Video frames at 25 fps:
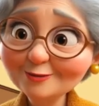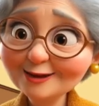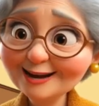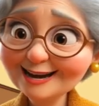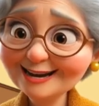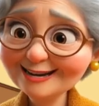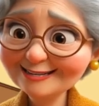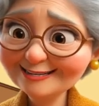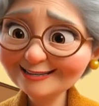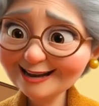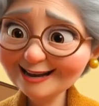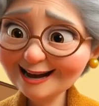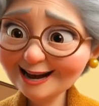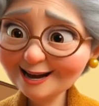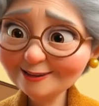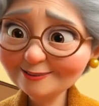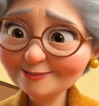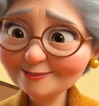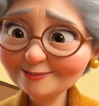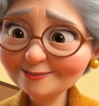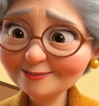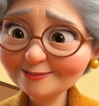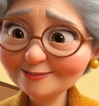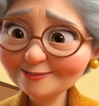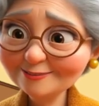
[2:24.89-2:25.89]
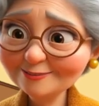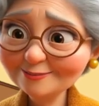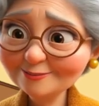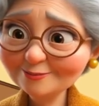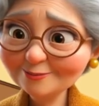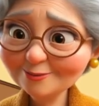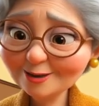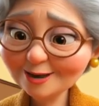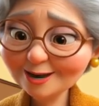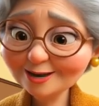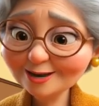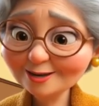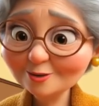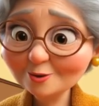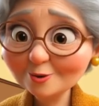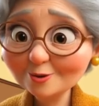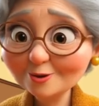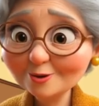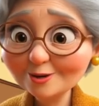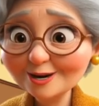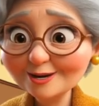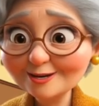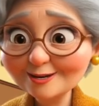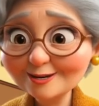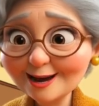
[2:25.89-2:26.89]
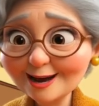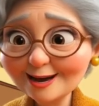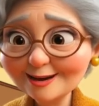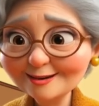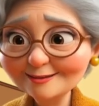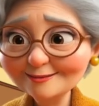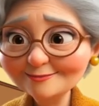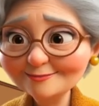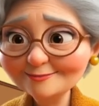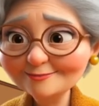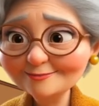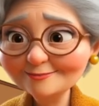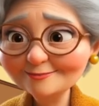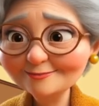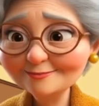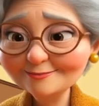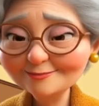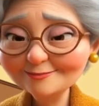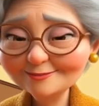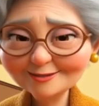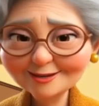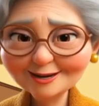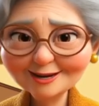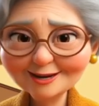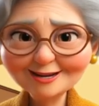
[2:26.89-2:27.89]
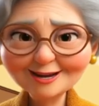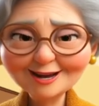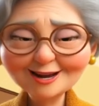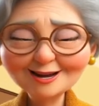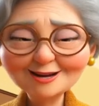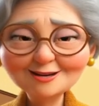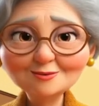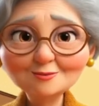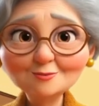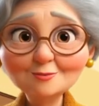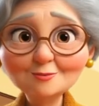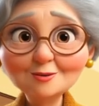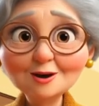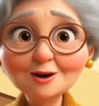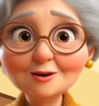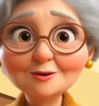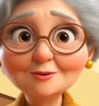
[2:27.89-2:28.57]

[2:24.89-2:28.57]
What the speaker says: but did what his divine will wanted, and because he